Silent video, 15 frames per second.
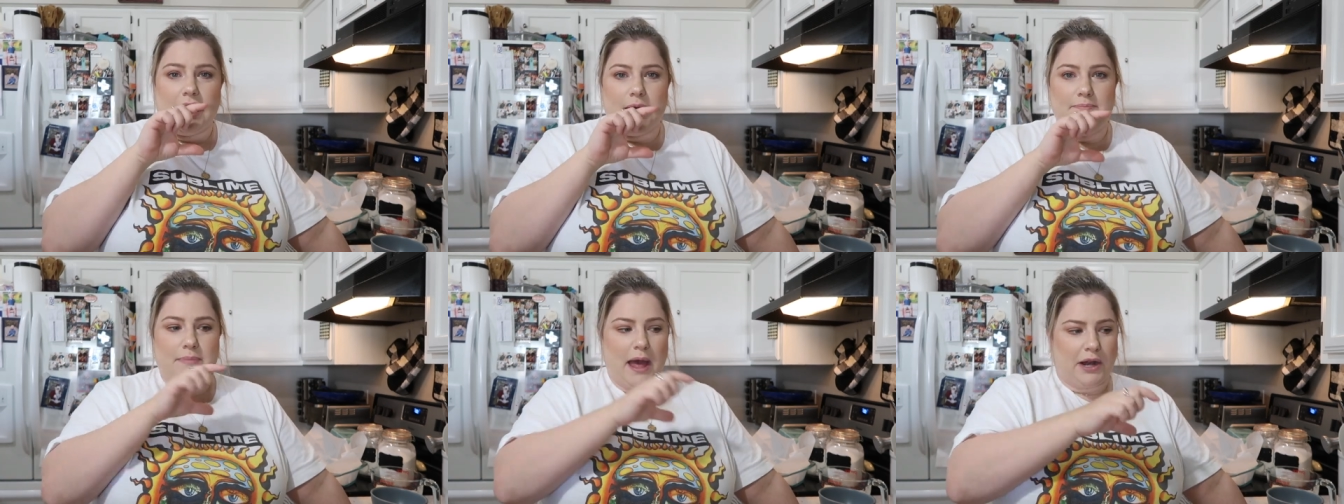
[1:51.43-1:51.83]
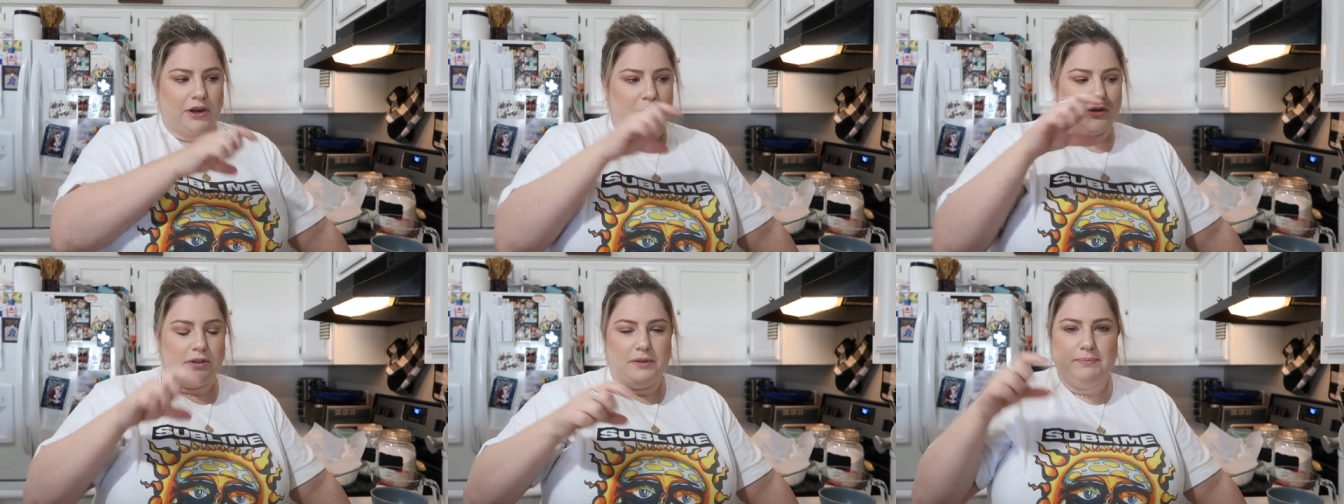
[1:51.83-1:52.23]
a
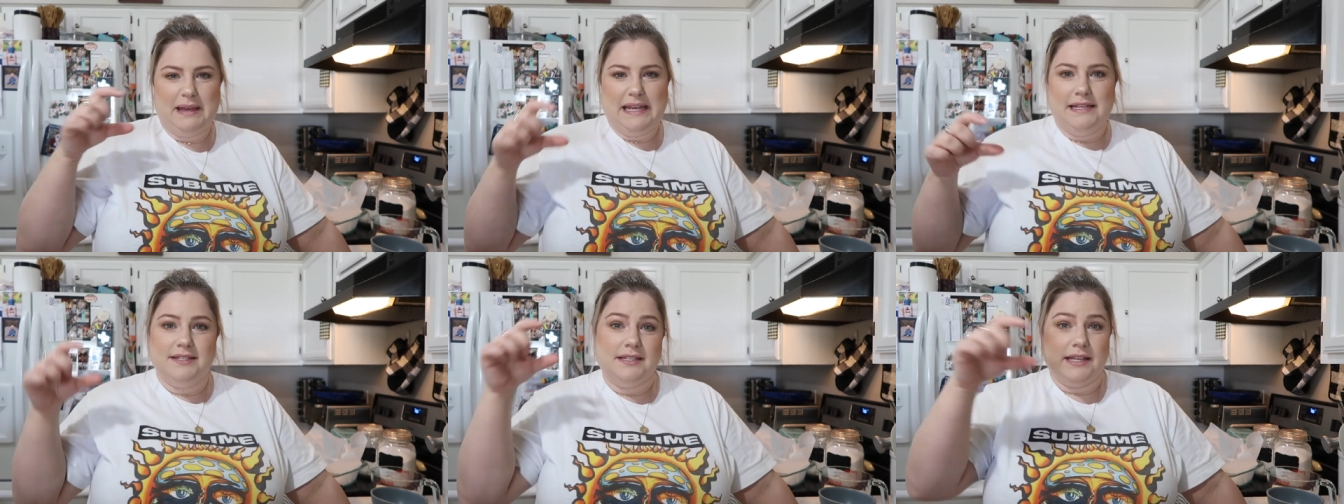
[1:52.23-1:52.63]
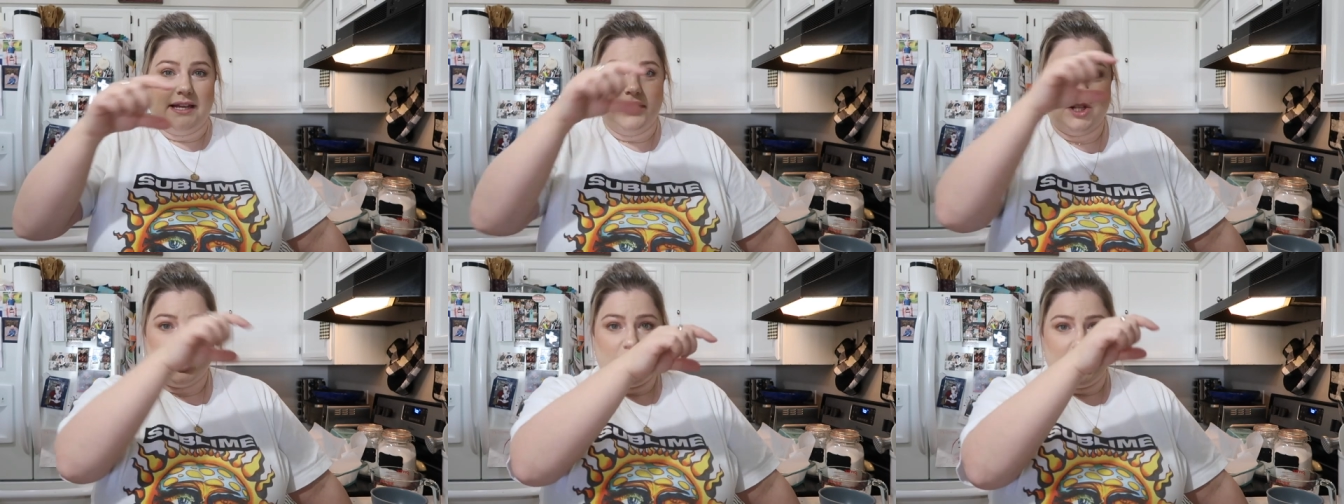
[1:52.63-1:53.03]
better piece
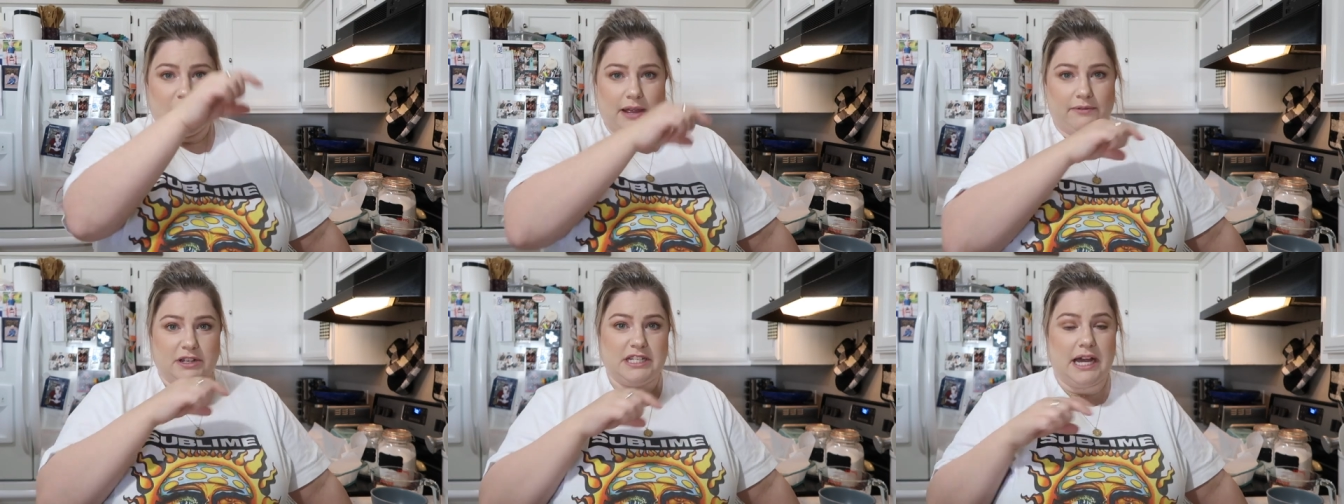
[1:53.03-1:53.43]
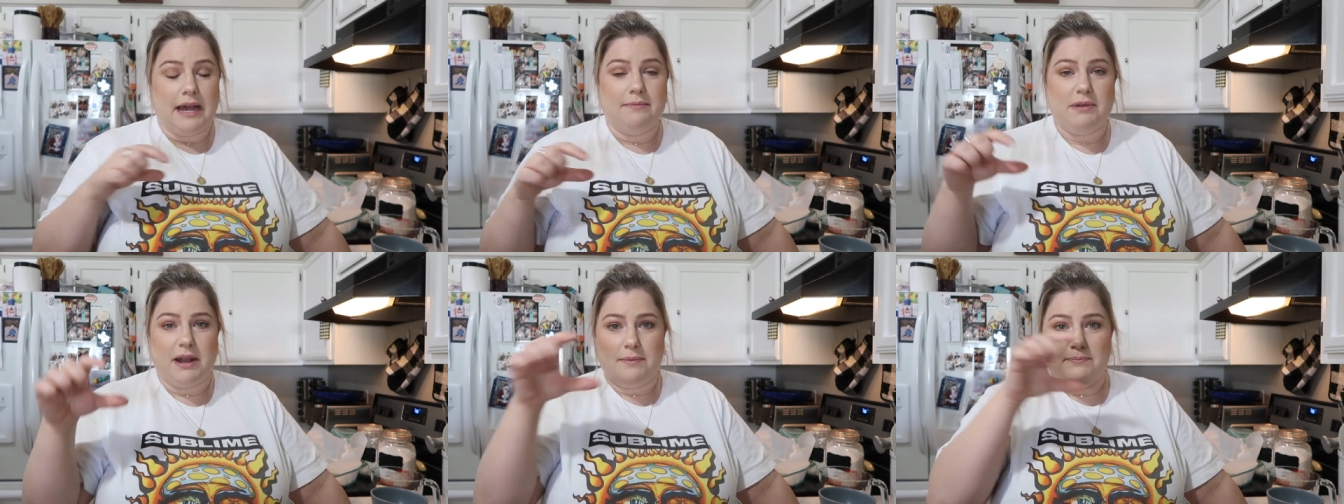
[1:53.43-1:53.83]
each and every
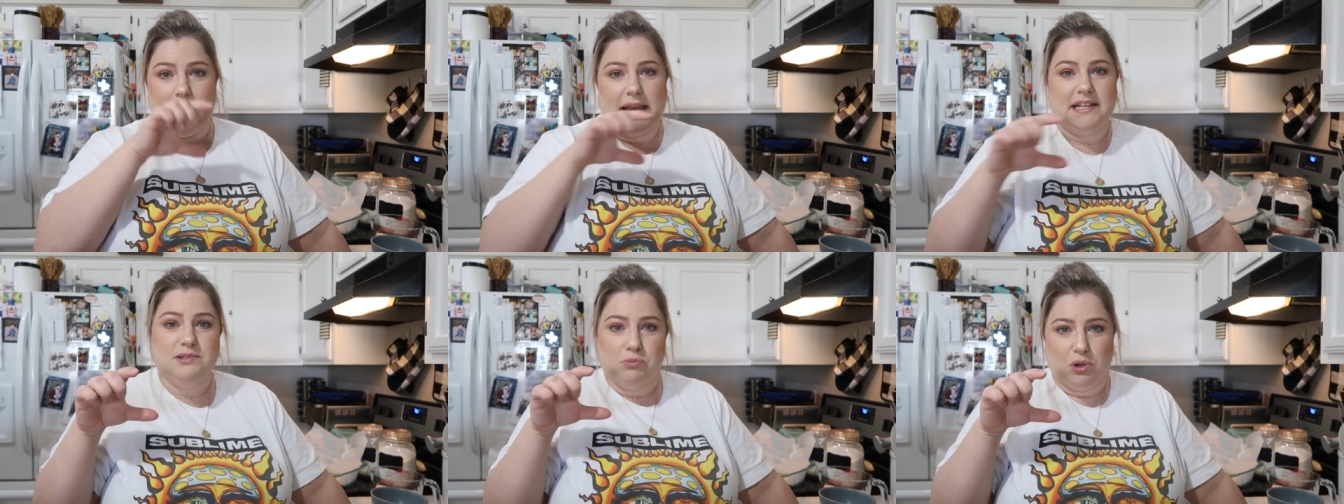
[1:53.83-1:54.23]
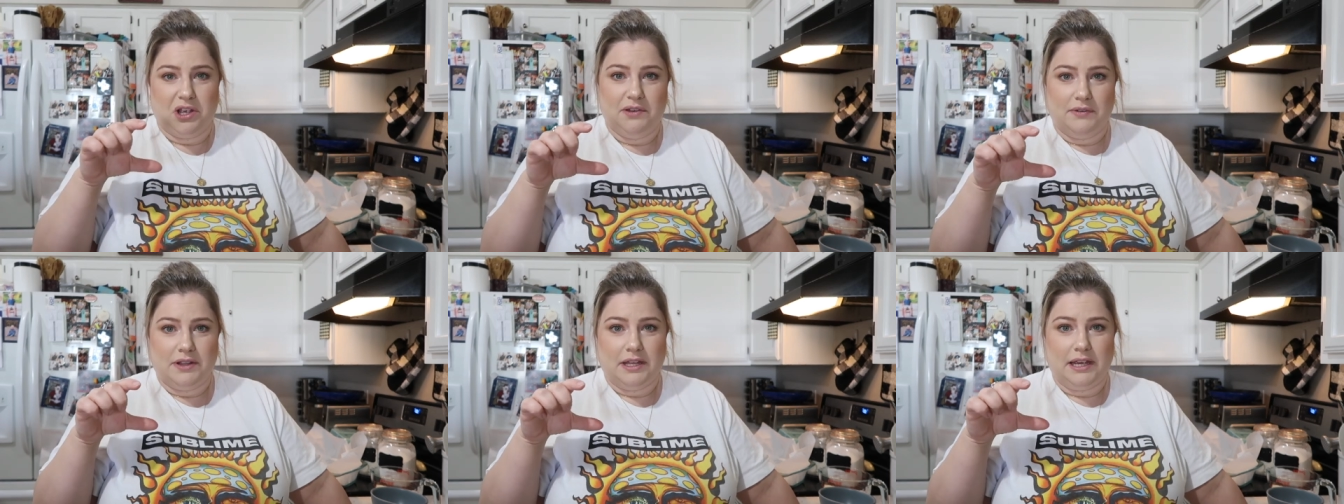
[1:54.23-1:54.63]
time, and it bakes more
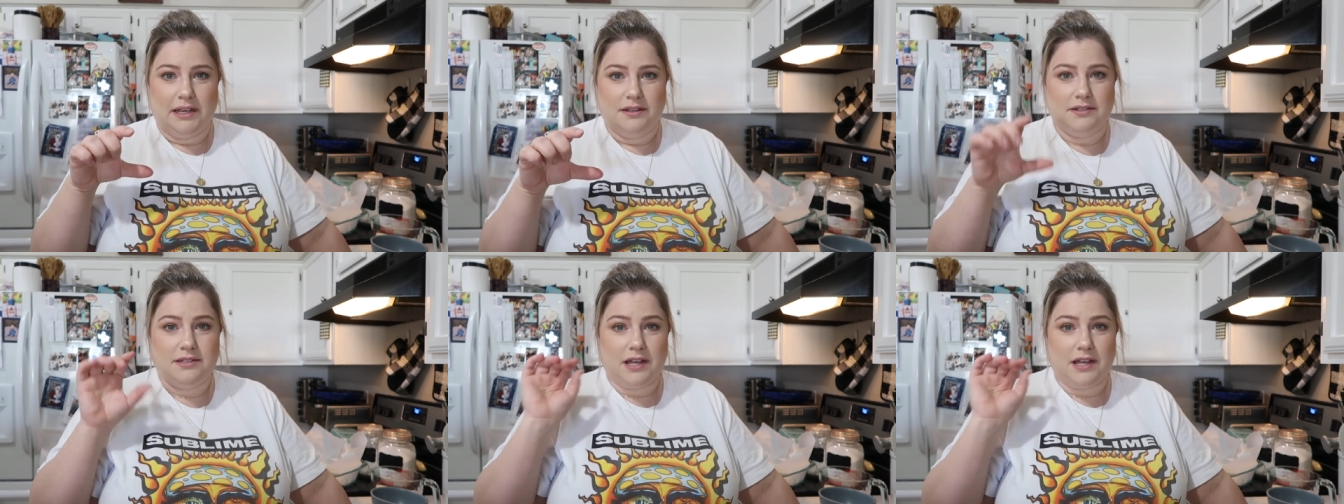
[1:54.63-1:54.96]
evenly.